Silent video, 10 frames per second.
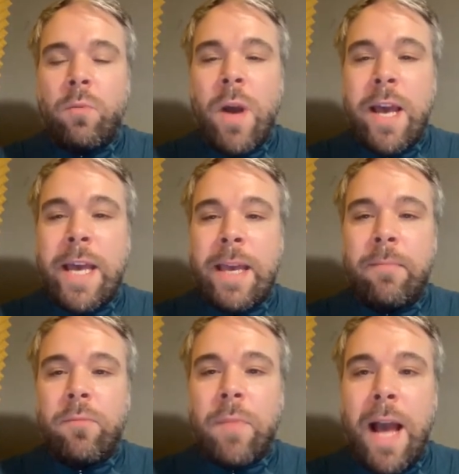where
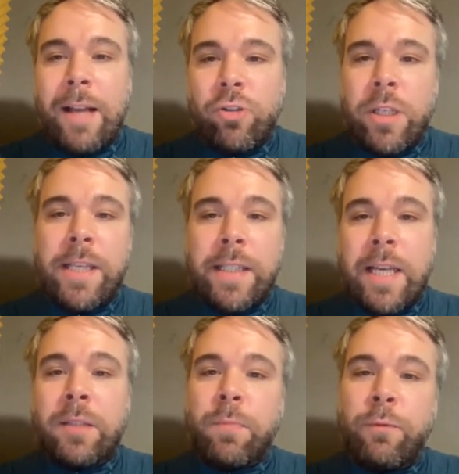it actually
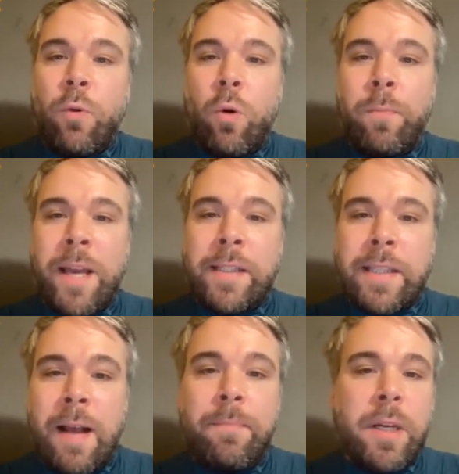says before
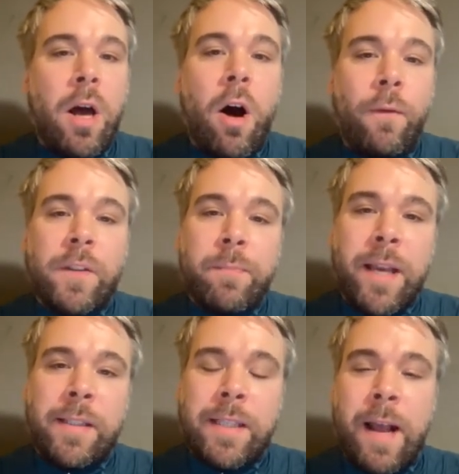Basecamp and after
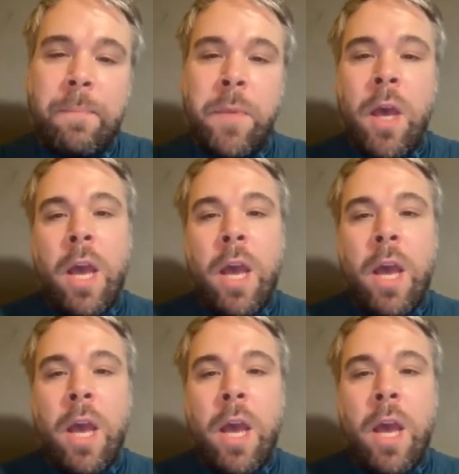Basecamp.